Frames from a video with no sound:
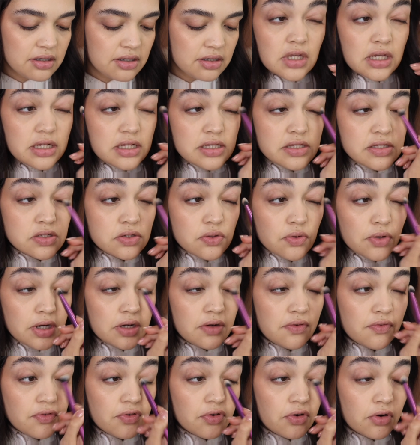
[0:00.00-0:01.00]
And it's
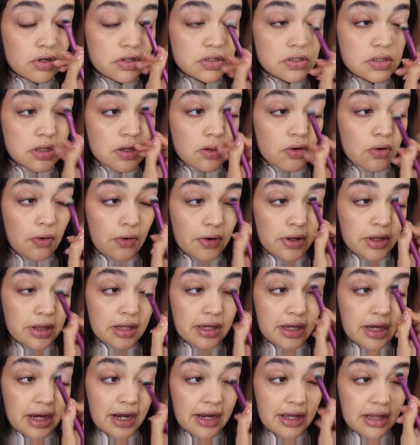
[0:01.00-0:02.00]
great for
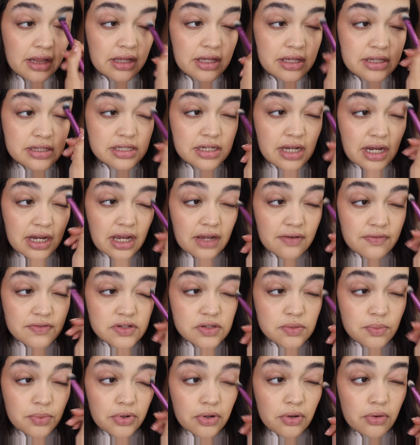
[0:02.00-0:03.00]
oily eyelids. I have
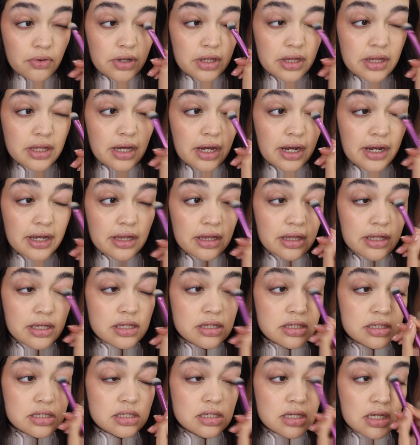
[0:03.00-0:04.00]
super oily
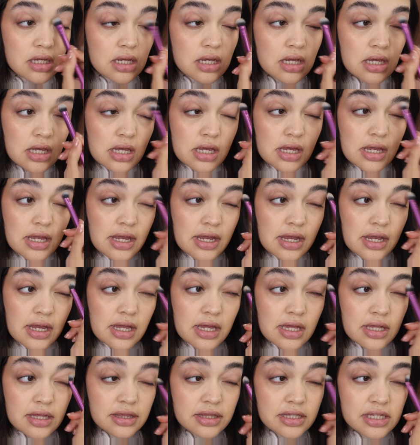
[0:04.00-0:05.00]
eyelids,
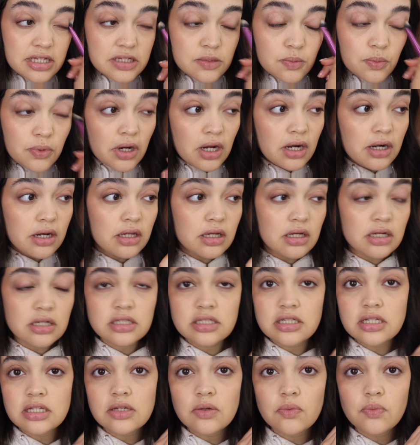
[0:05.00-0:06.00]
and this
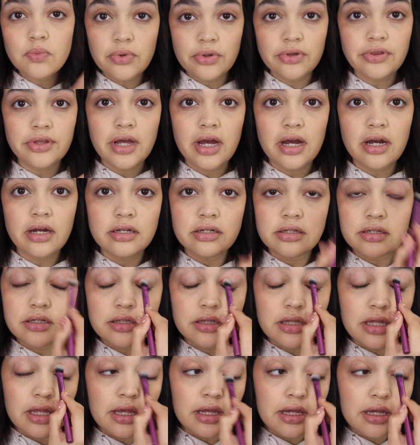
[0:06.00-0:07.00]
product will not
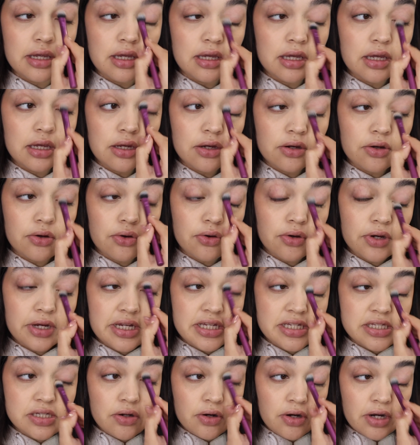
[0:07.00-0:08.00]
like
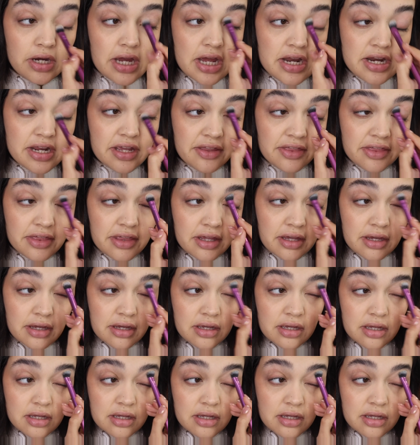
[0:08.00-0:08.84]
crease or anything.